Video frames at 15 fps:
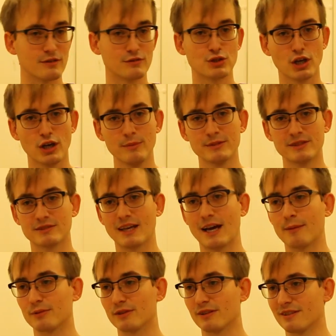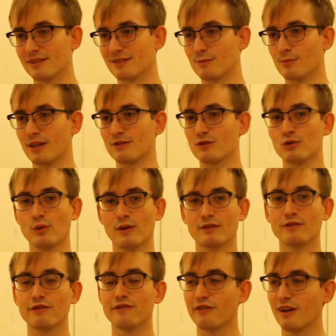of German capitalism is to try
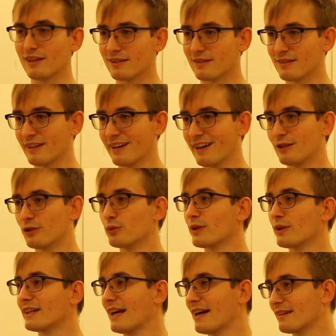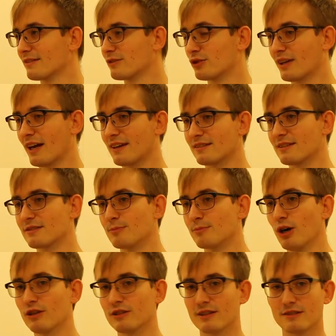to fight to gain these
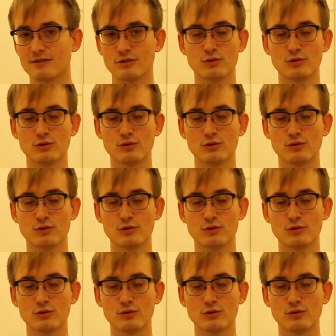markets,